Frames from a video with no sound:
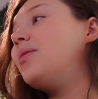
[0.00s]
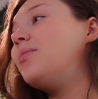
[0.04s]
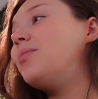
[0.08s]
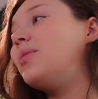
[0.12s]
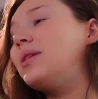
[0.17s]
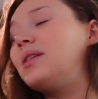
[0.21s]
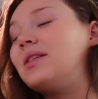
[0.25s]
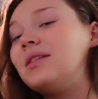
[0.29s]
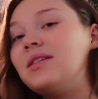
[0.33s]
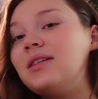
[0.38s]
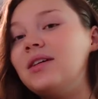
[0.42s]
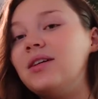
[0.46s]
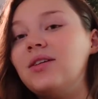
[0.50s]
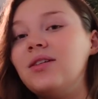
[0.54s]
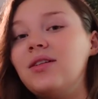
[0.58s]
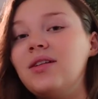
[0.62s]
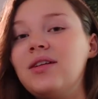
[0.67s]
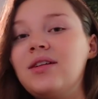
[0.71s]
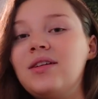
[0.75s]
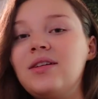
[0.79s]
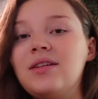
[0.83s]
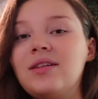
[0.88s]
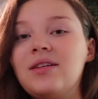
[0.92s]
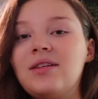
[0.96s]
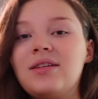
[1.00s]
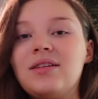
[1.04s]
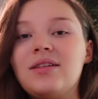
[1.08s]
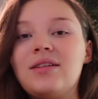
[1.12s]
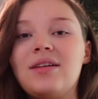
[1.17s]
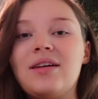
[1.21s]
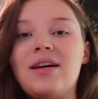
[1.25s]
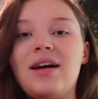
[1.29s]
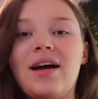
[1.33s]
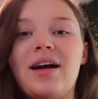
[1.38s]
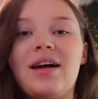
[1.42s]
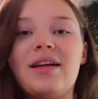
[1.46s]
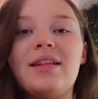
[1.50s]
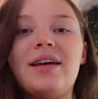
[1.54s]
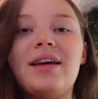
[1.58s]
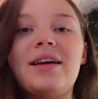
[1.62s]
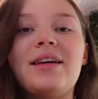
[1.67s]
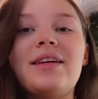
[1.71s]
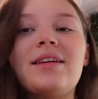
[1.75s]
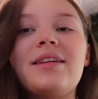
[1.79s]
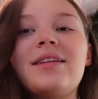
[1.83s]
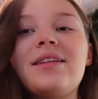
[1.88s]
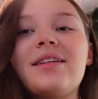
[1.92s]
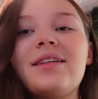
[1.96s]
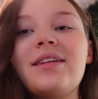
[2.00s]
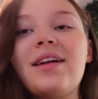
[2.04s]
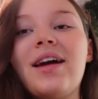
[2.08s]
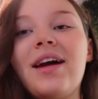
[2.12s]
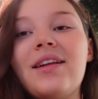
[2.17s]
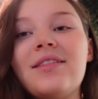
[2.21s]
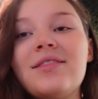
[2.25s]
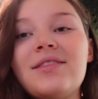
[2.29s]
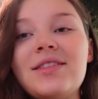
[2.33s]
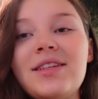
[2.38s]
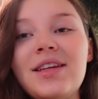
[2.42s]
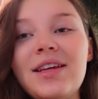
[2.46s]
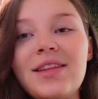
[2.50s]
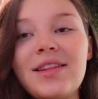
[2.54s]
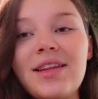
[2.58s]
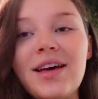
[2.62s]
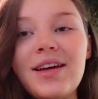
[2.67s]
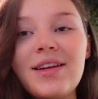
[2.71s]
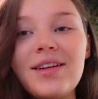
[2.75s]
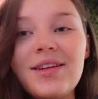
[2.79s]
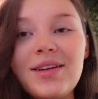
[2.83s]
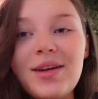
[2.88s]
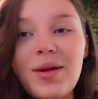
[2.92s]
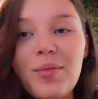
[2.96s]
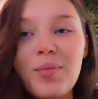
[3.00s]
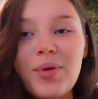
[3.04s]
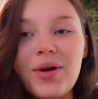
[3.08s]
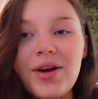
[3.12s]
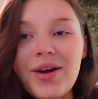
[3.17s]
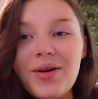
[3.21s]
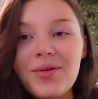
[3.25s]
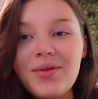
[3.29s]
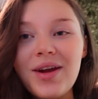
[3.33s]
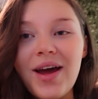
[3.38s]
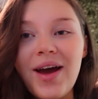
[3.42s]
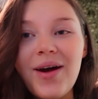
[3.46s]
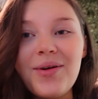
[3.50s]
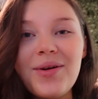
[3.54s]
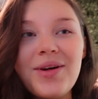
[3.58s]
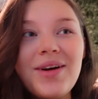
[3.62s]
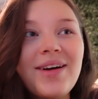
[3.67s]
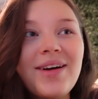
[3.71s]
But still, I like kind of seeing that number go down.